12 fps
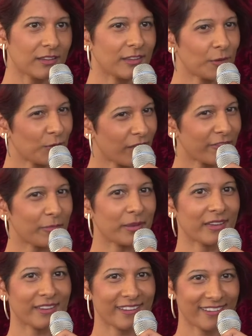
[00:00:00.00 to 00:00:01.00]
you love
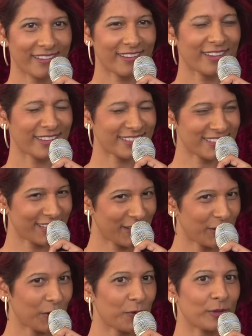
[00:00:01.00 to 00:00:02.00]
me. I see
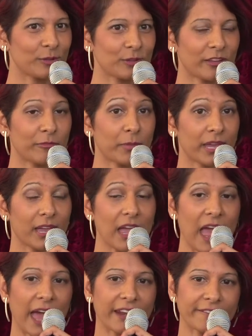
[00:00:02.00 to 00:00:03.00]
you. You love me.
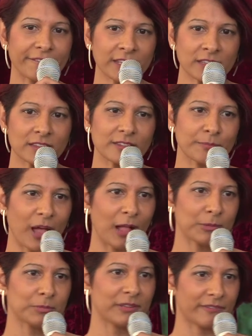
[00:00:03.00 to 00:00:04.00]
And it feels
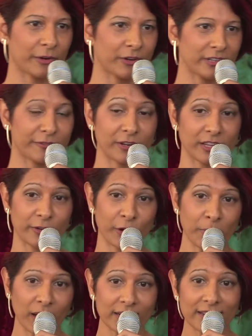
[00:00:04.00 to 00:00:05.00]
palpably very different in your
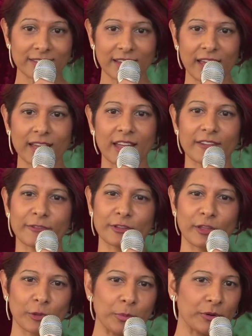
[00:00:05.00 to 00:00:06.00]
body to say it and for
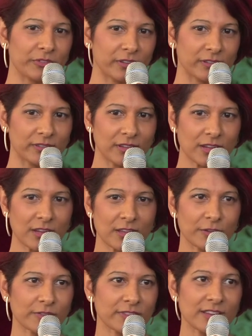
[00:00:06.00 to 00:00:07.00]
the other person,
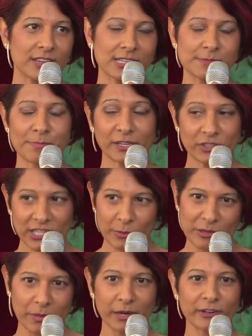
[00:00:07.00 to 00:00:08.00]
especially
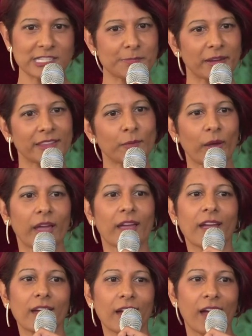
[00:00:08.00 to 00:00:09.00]
with parents, by the way.
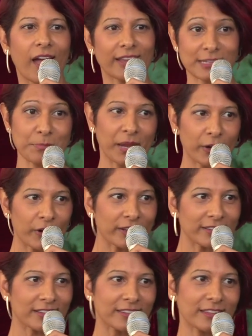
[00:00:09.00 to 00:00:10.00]
As a
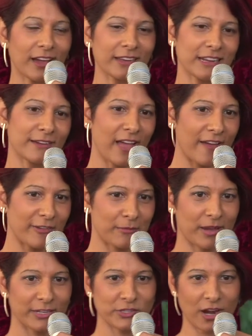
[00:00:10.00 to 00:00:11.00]
parent, the idea of having
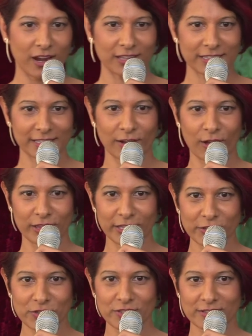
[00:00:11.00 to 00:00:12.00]
my child
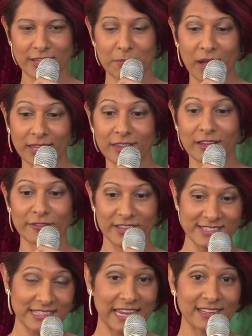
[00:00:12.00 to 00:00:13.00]
acknowledge that my love
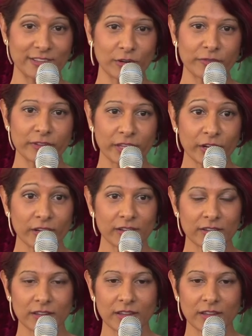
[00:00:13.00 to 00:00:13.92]
has landed over there